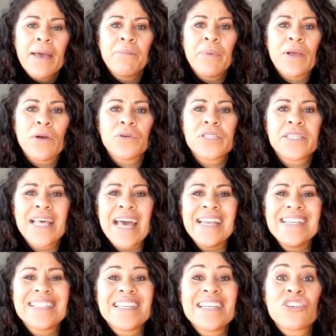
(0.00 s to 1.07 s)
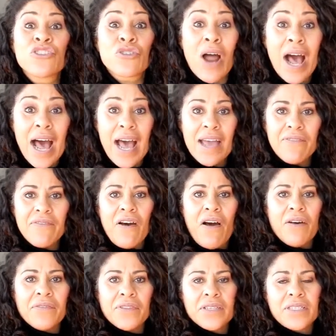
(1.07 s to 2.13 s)
because that is the driver
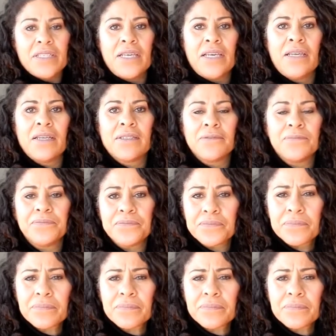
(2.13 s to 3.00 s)
of the scene.